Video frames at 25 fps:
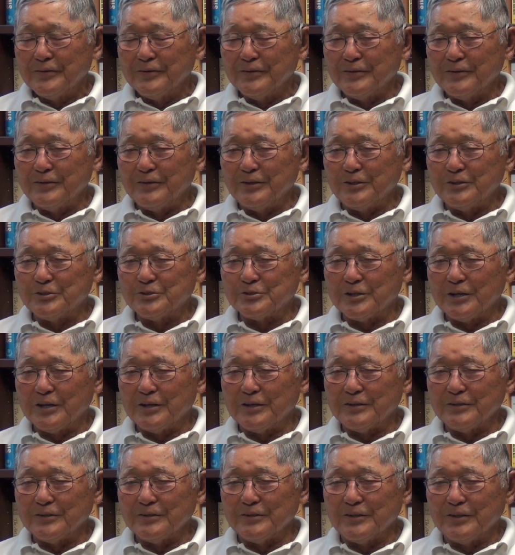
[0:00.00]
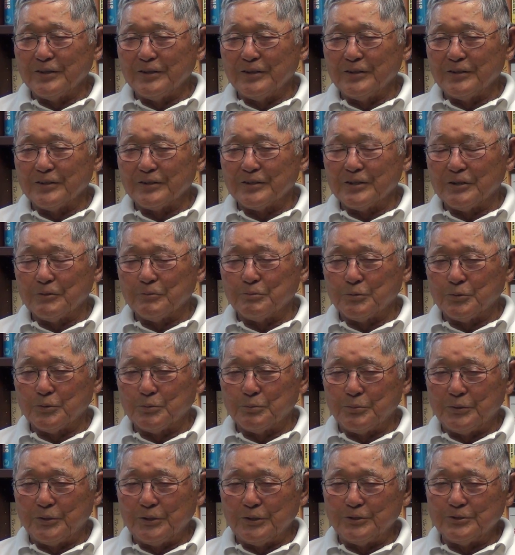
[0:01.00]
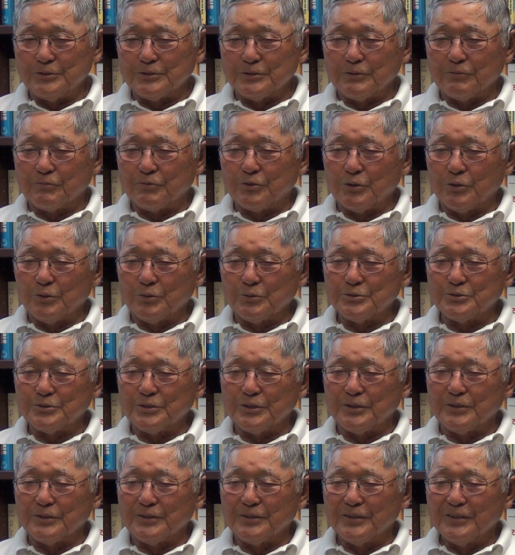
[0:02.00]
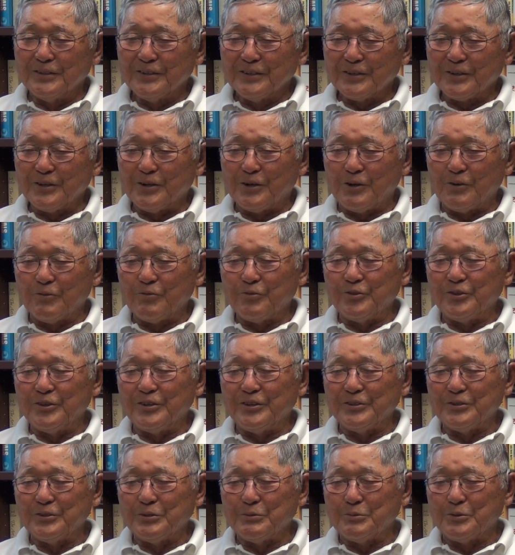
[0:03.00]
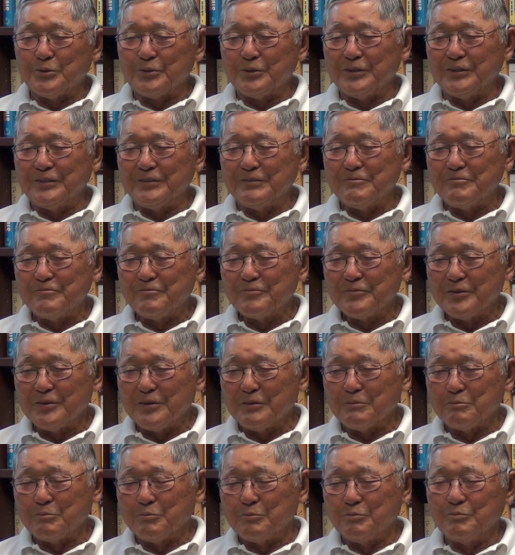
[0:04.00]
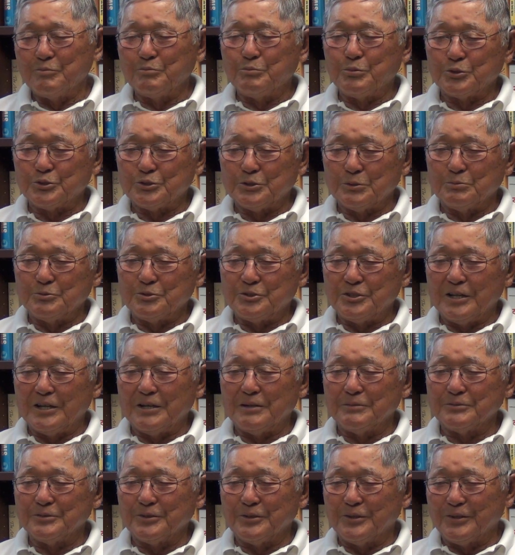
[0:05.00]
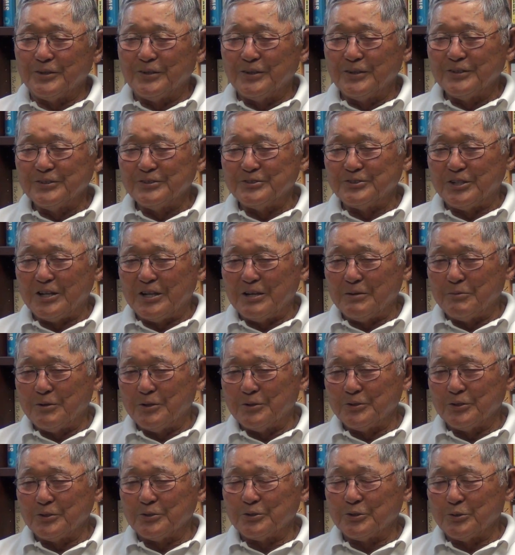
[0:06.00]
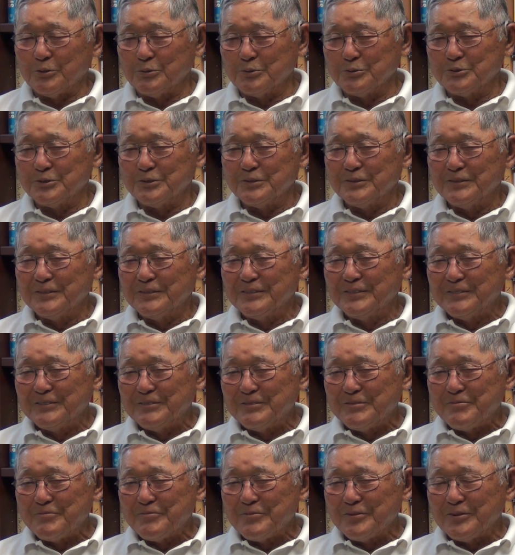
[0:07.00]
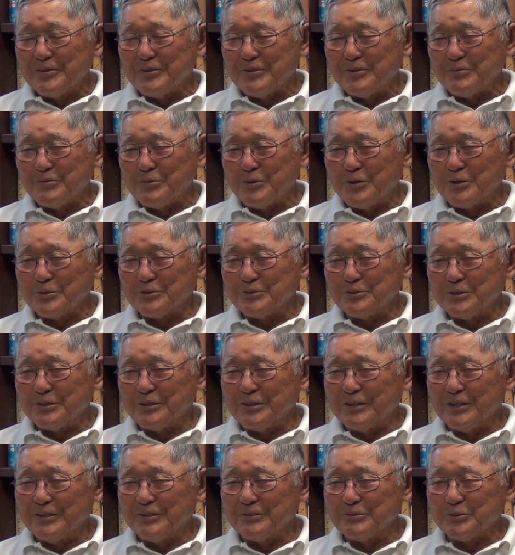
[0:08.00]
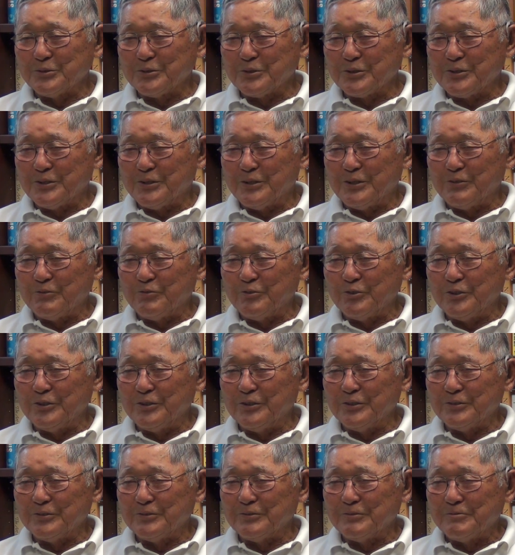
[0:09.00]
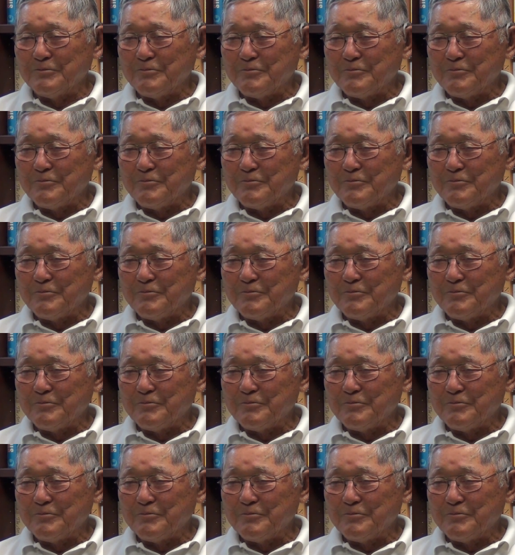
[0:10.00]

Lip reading: And he sat and ate a couple pieces of toast and coffee in the morning, and put some jam on the toast, and he washed it down with coffee, and